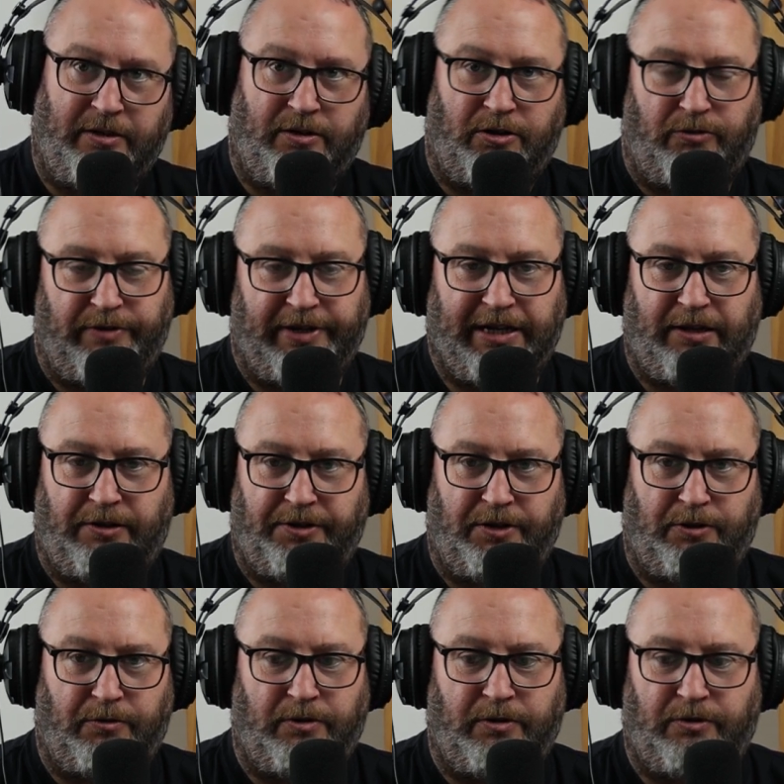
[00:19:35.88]
or
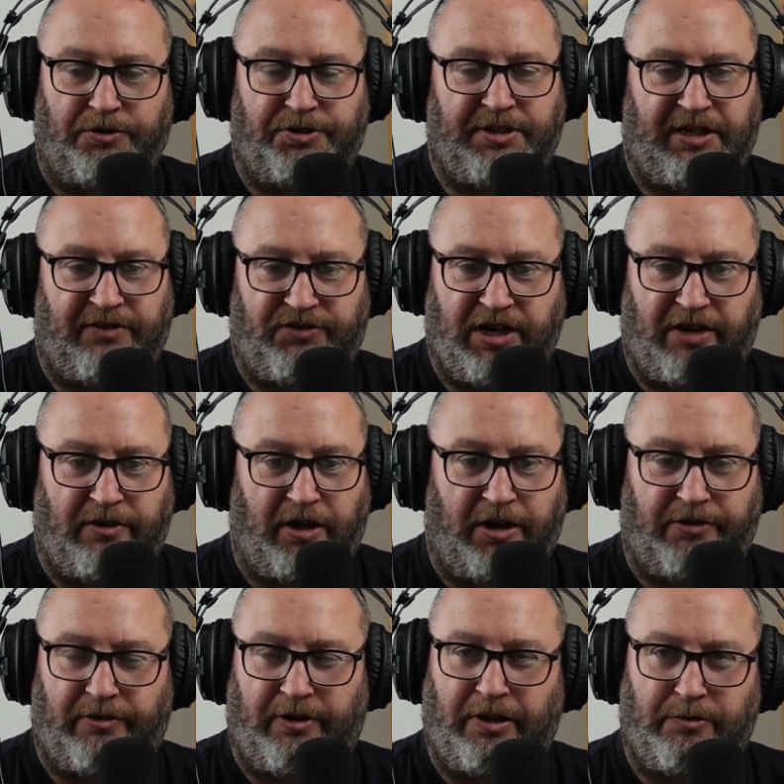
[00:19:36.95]
Ronaldo or Steve
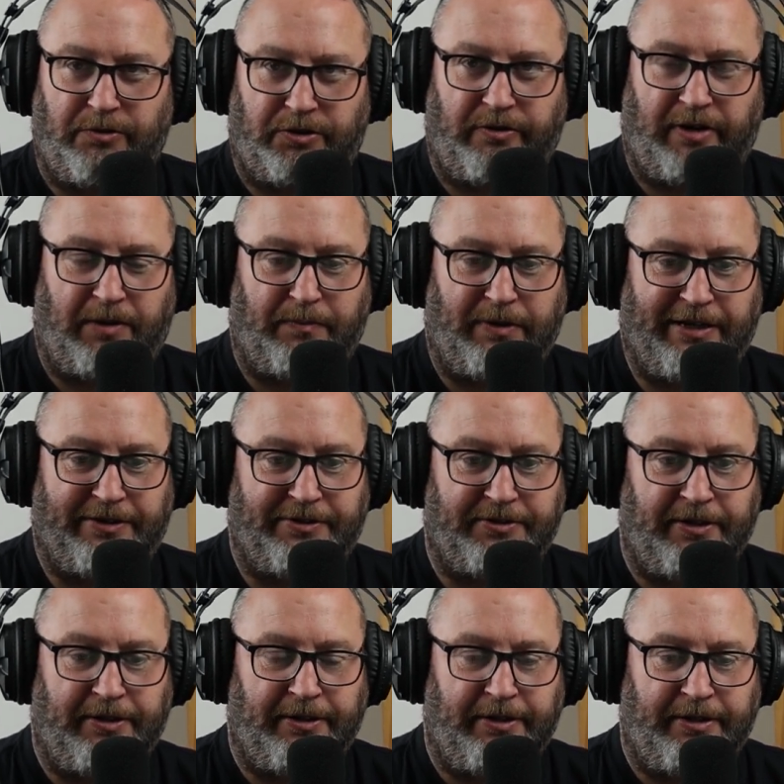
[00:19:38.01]
Gerrard or any of those great players,
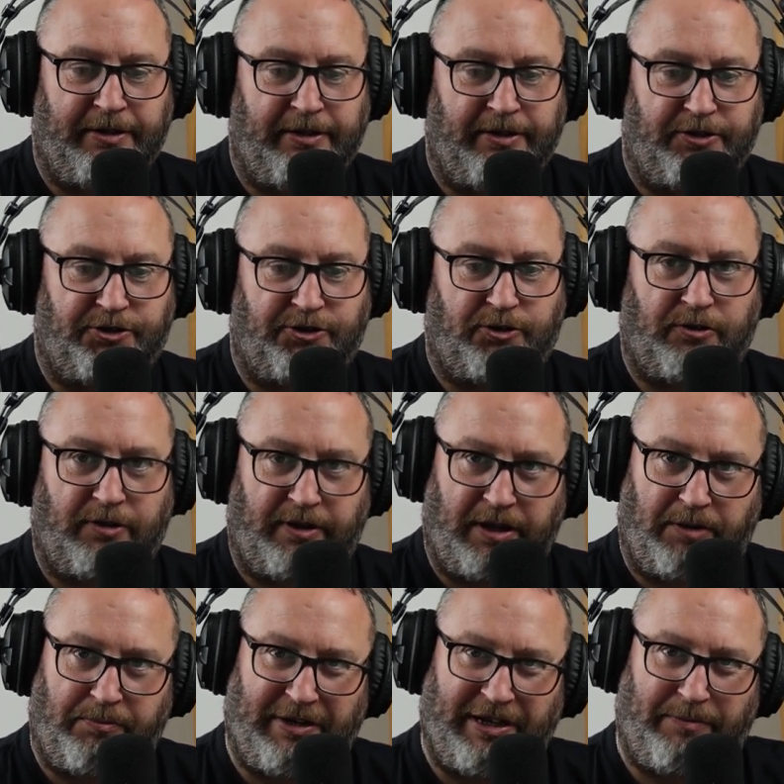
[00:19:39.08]
suddenly
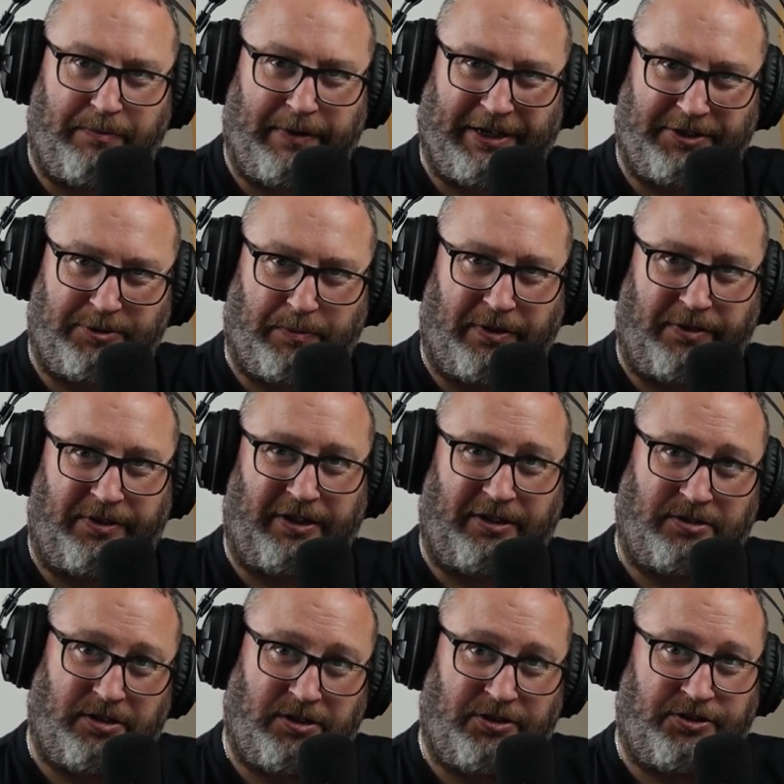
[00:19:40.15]
that player picks up on
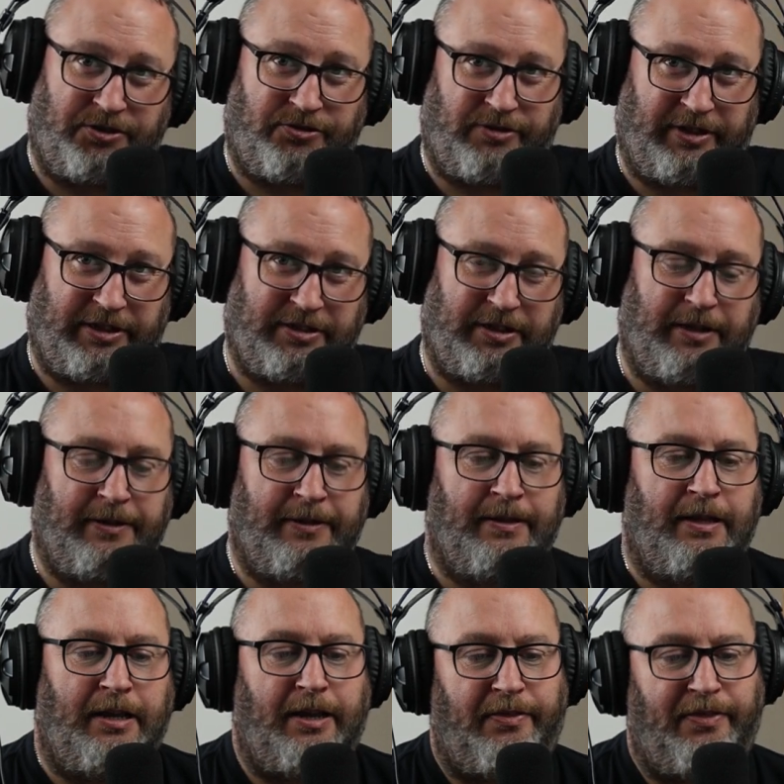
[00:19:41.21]
things, learns tricks.
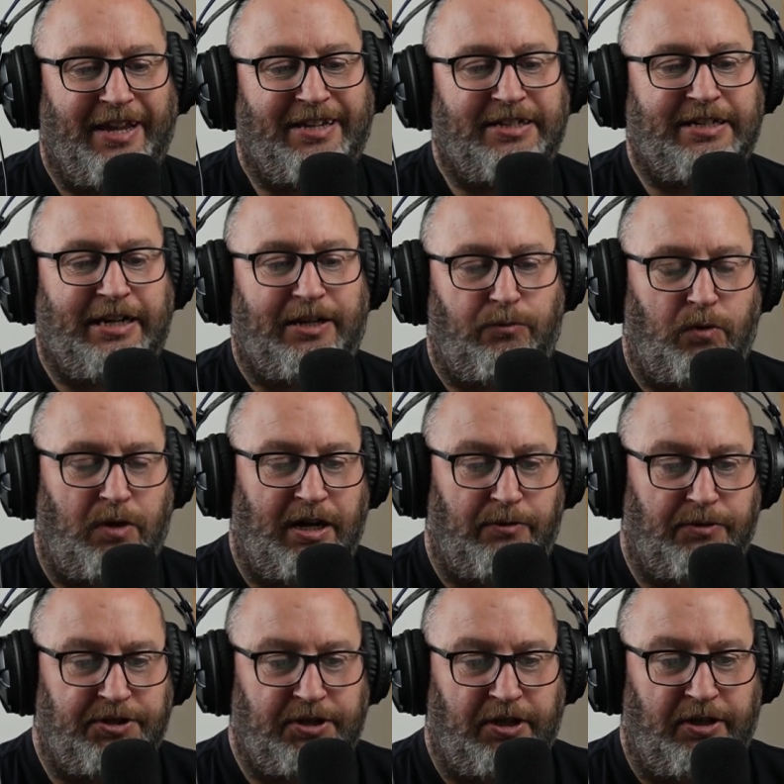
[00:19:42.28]
And that's kind of what I
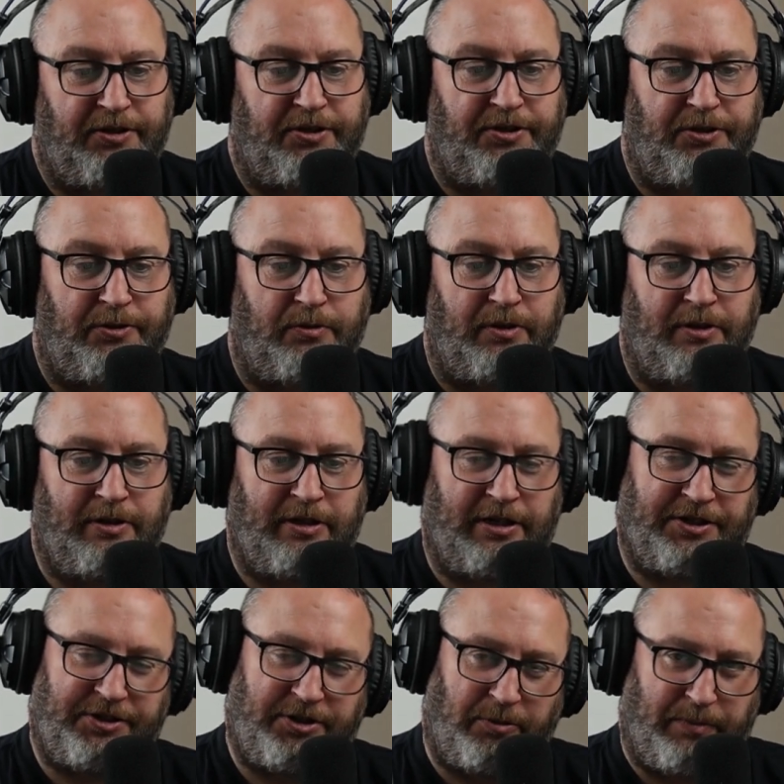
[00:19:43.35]
was starting to do. I
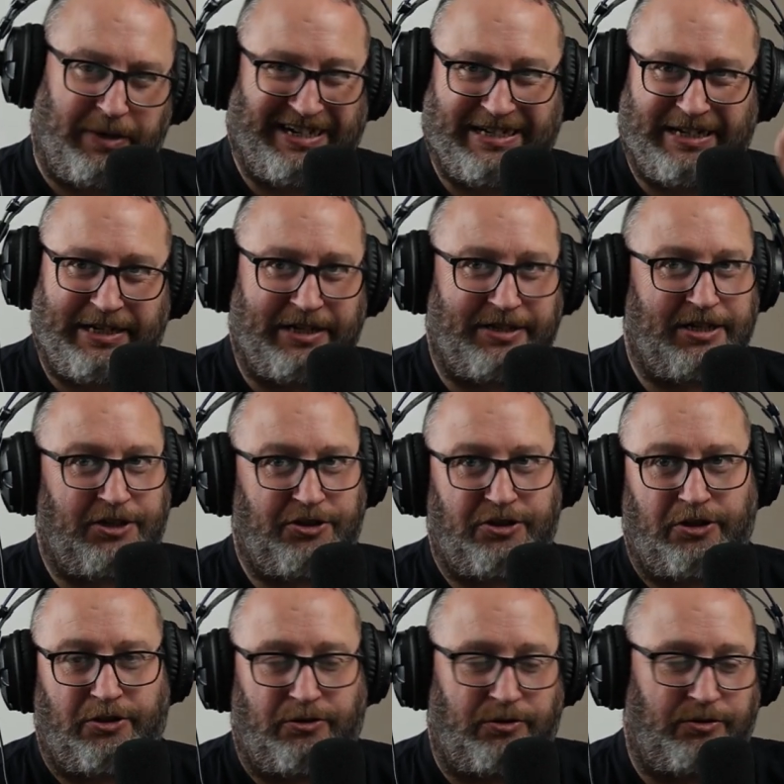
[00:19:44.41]
stopped paying any
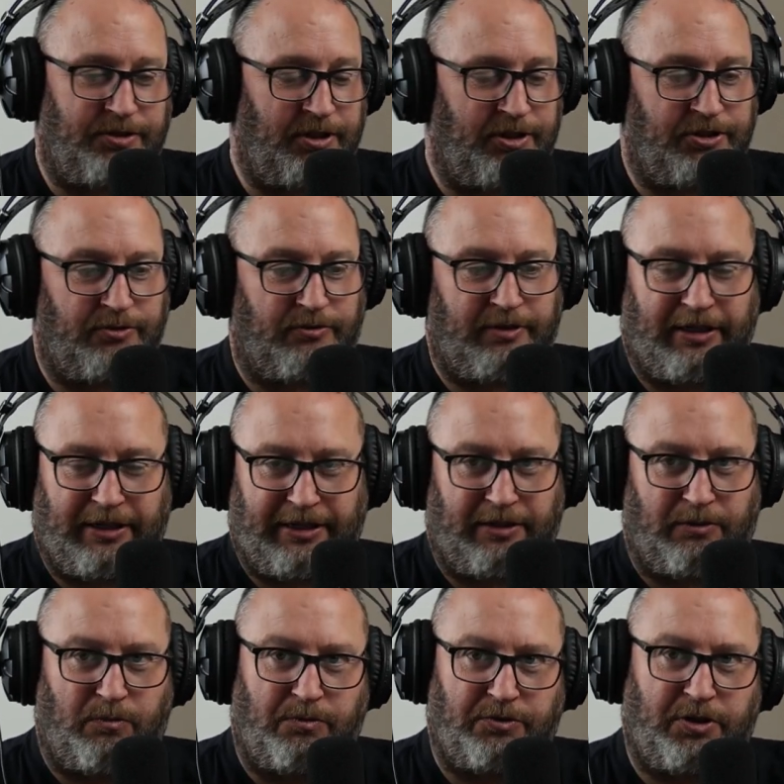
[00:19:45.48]
attention at all to the Sunday League
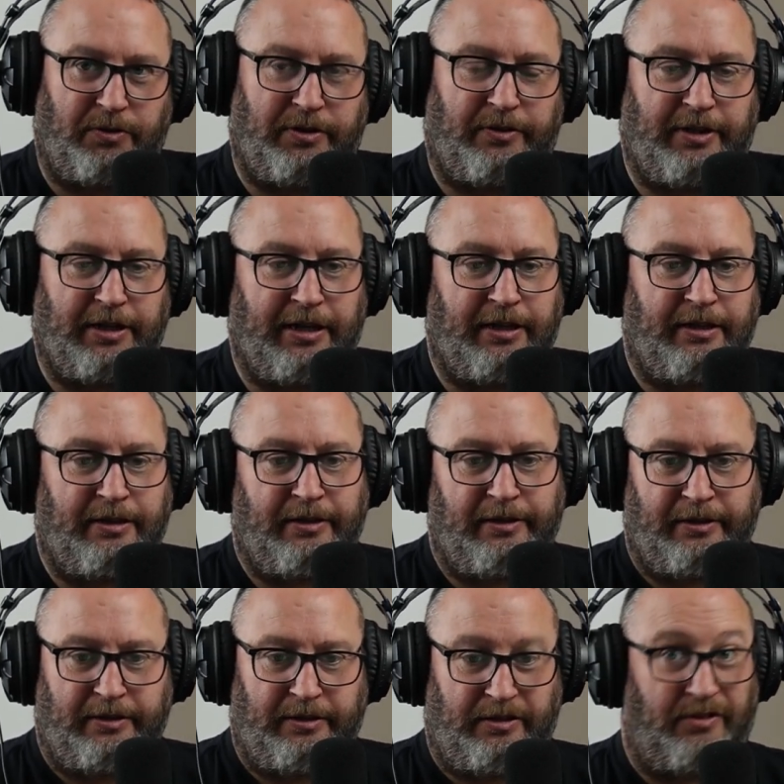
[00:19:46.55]
and what was going on there,
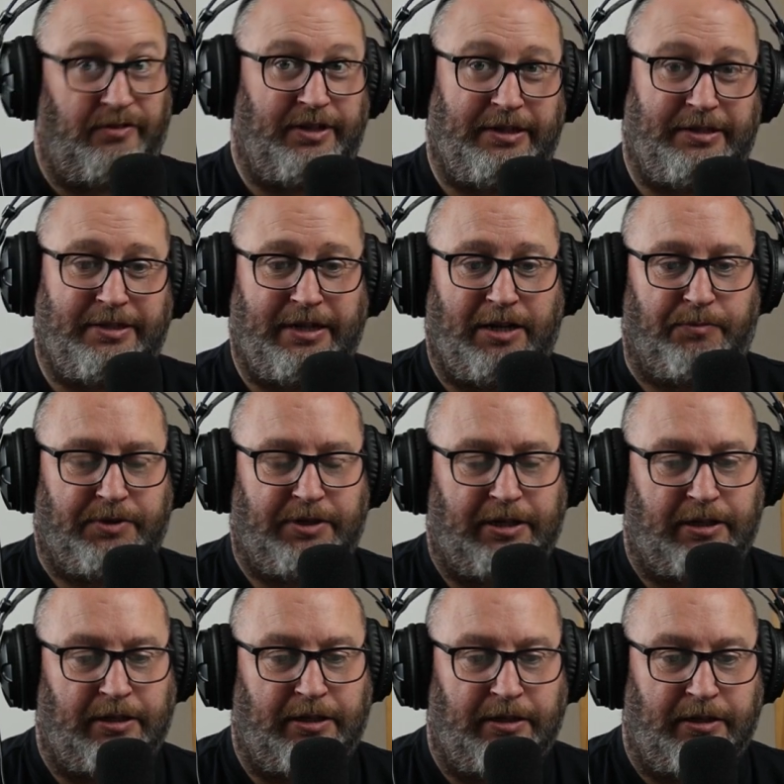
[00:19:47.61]
on the internet
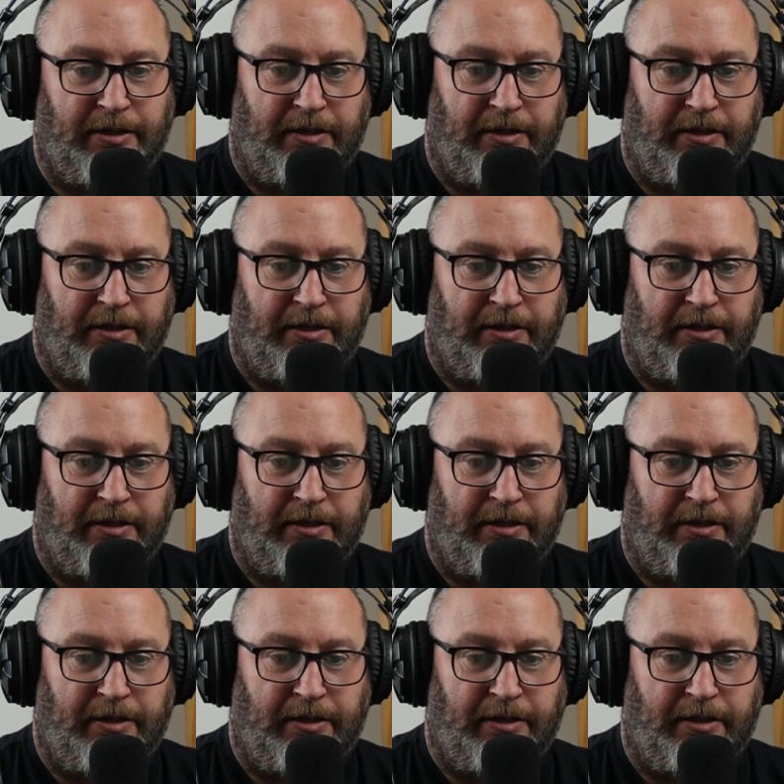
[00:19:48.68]
particularly.